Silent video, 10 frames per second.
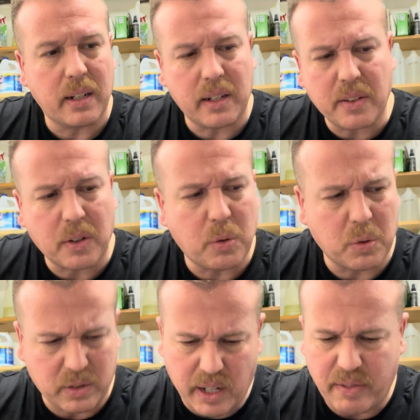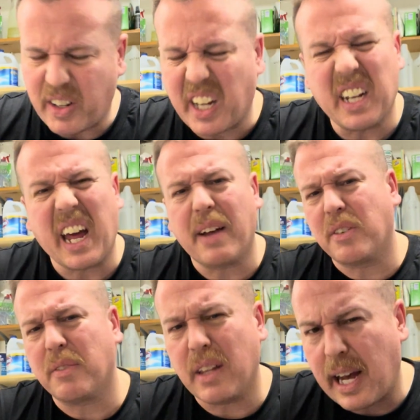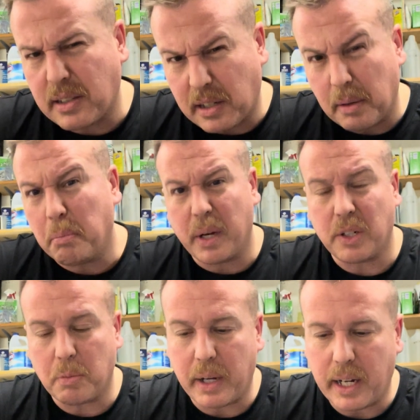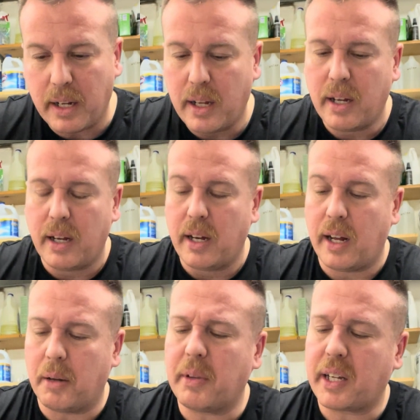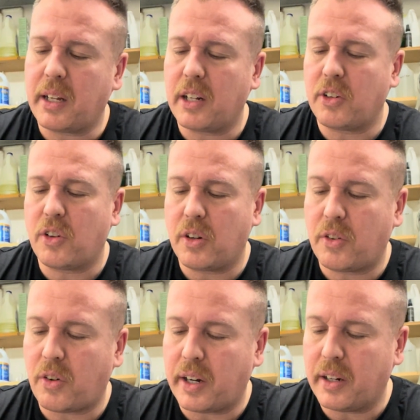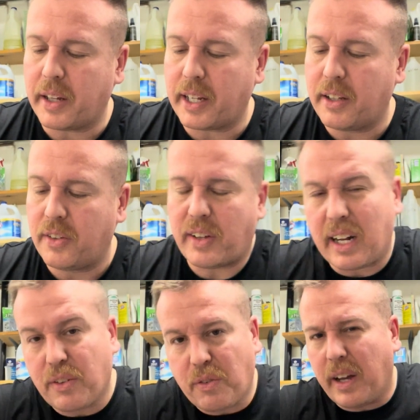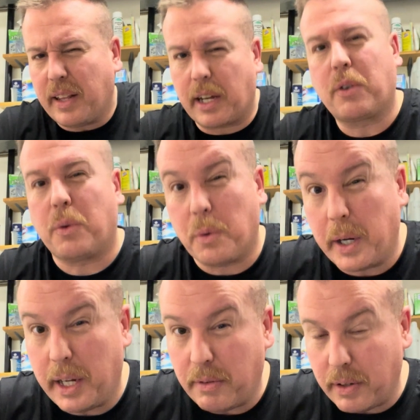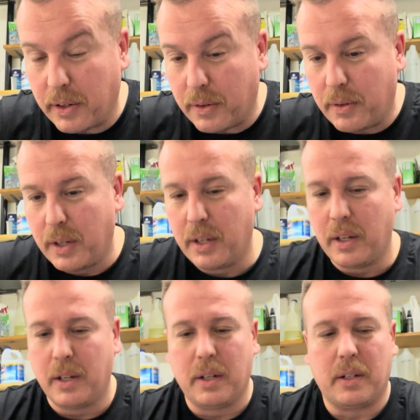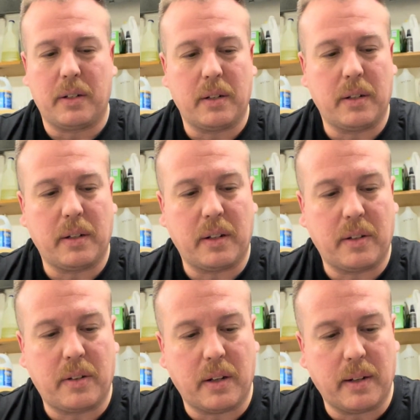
another cool knife, like a Knives of Alaska Benchmade. And I'm like trying to like satisfy that crave, you know? So